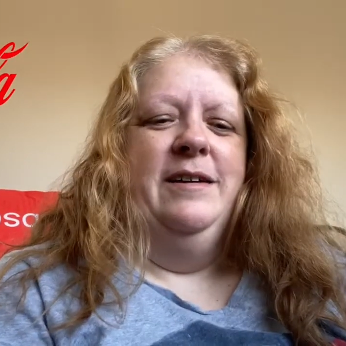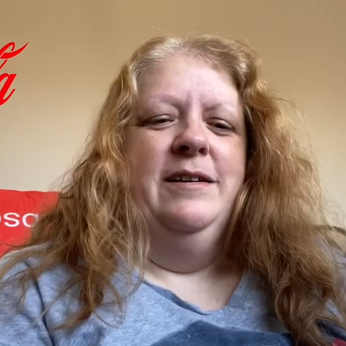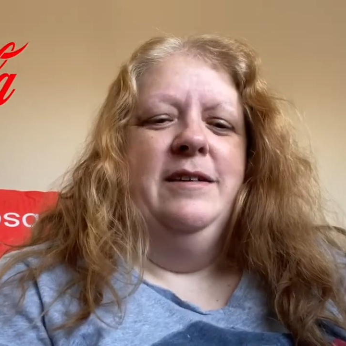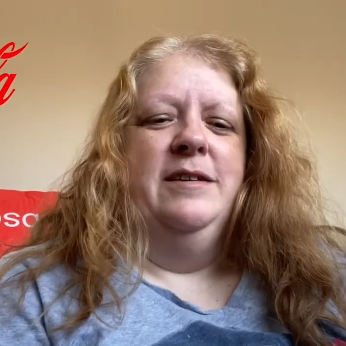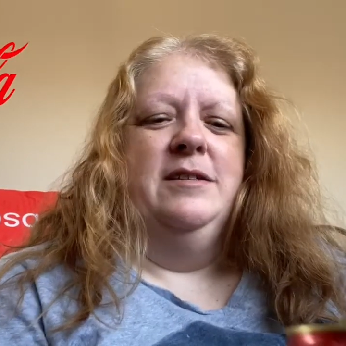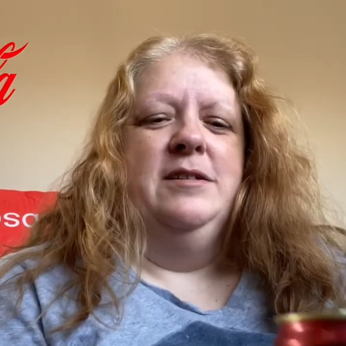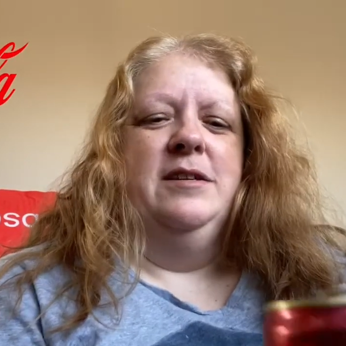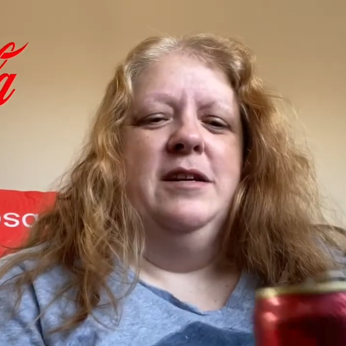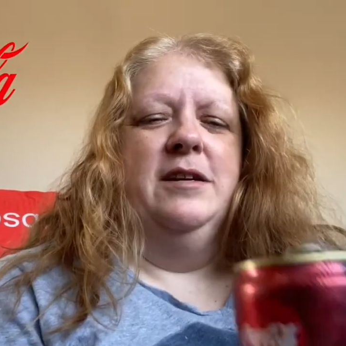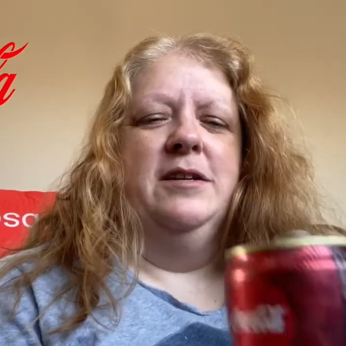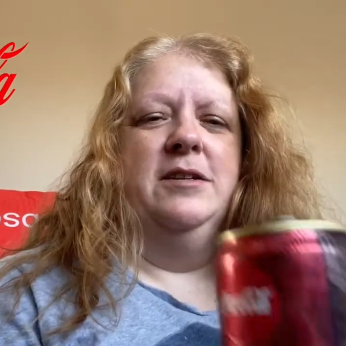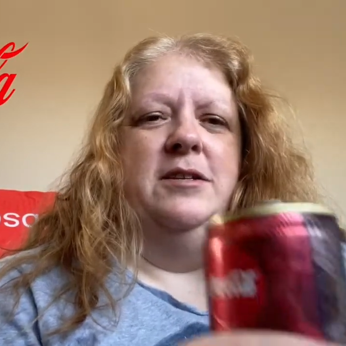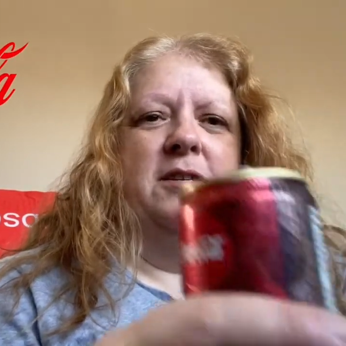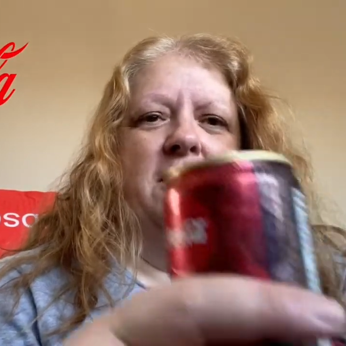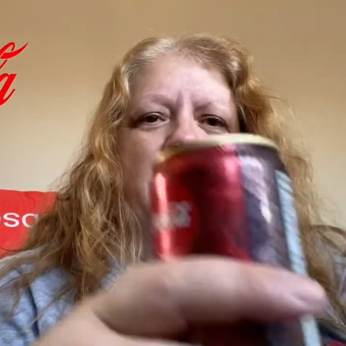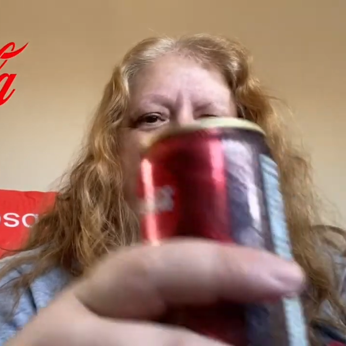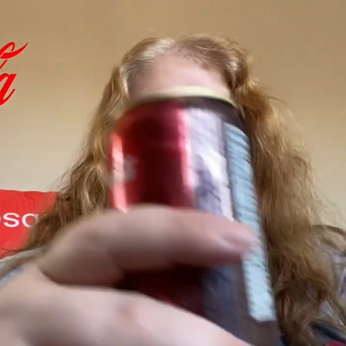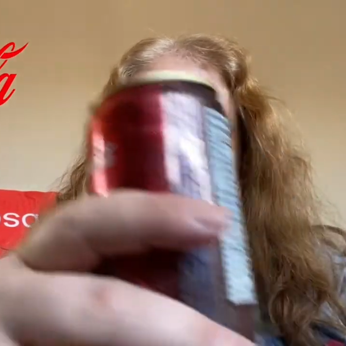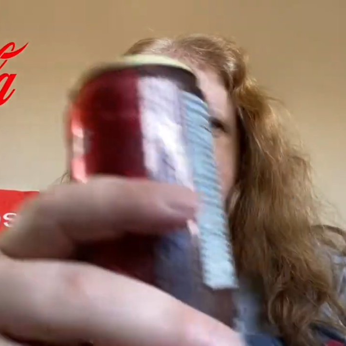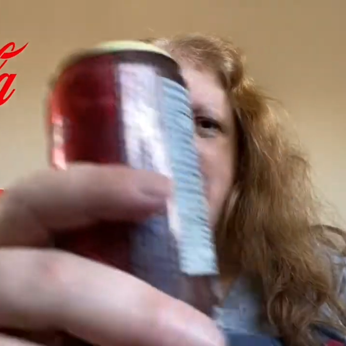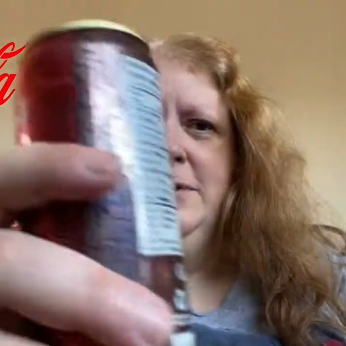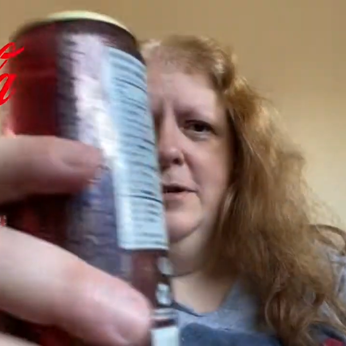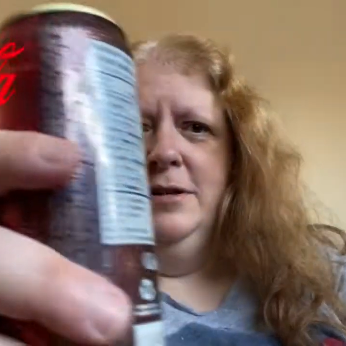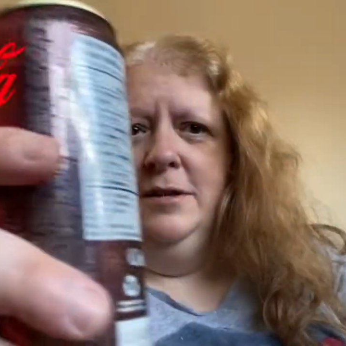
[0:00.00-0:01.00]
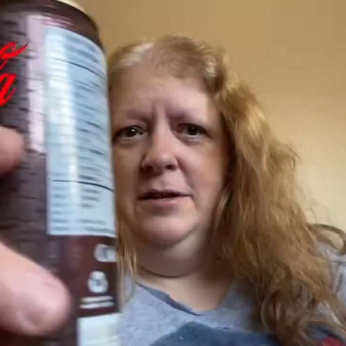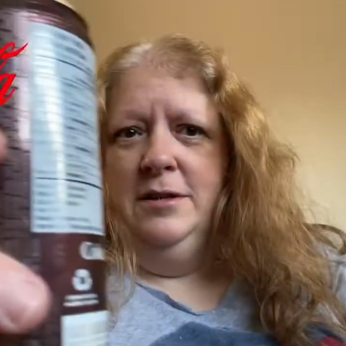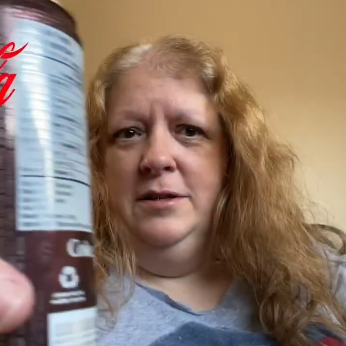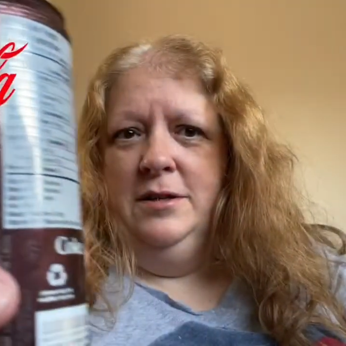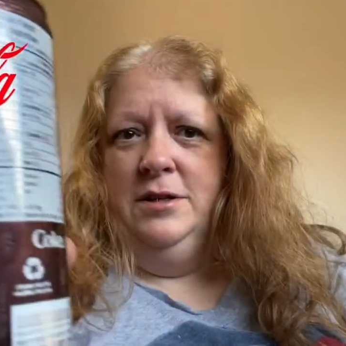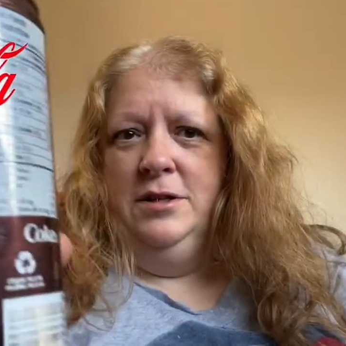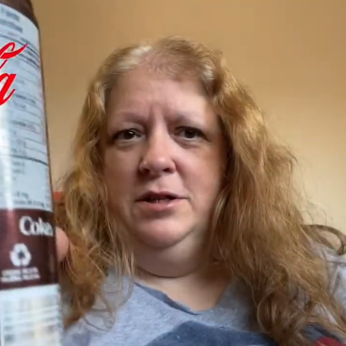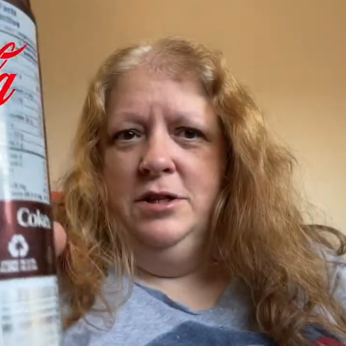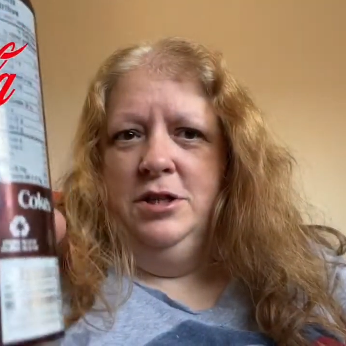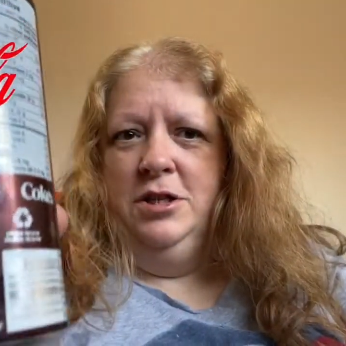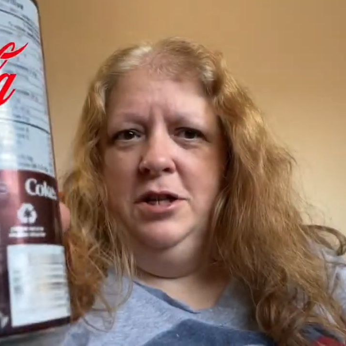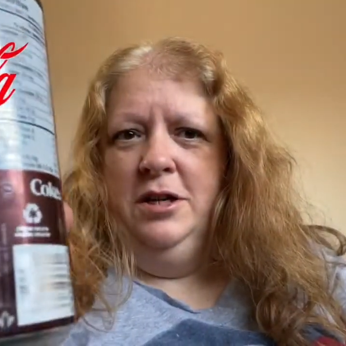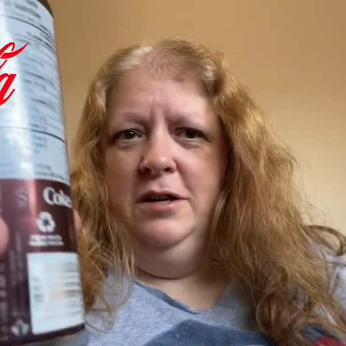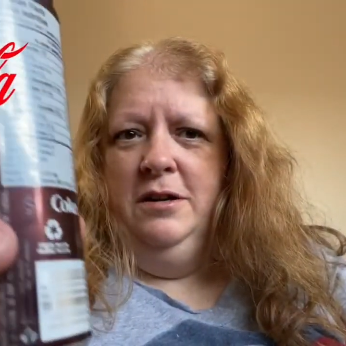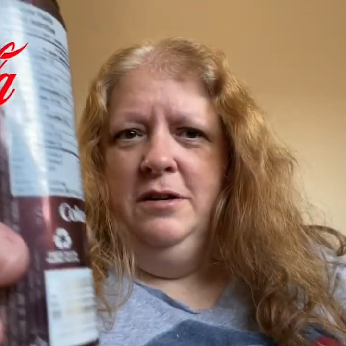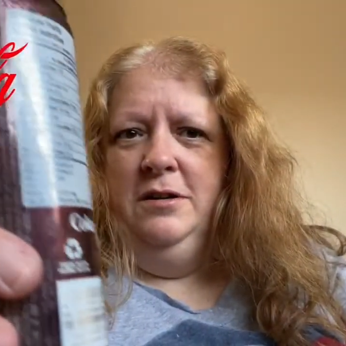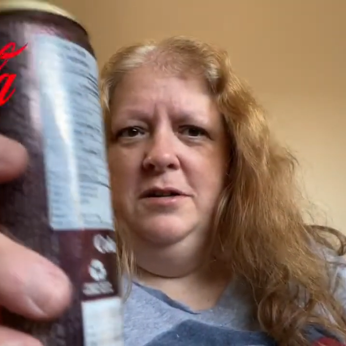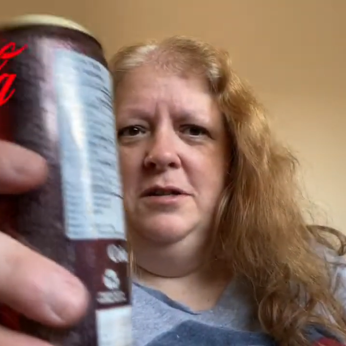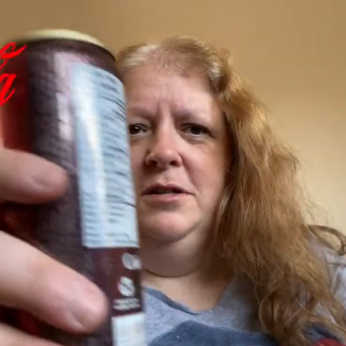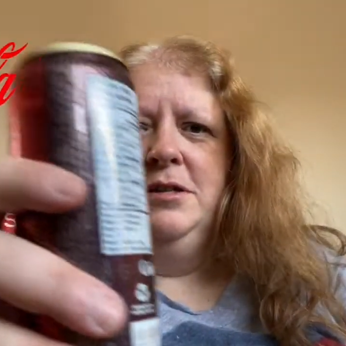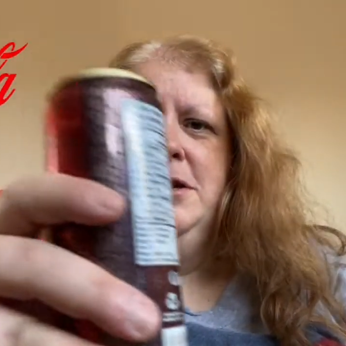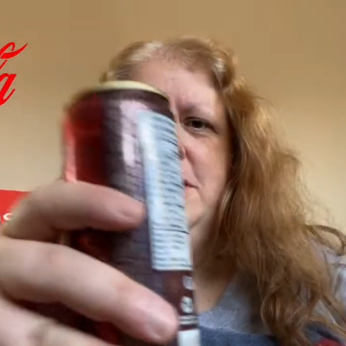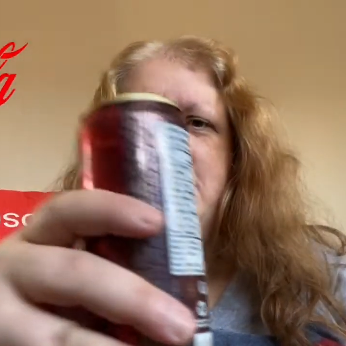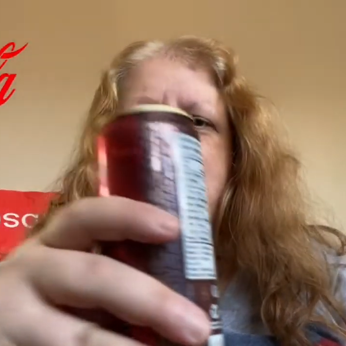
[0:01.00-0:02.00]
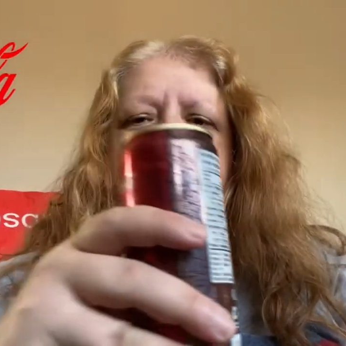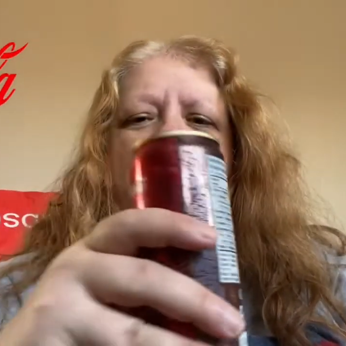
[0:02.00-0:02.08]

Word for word: Let's take a sip. Cheers.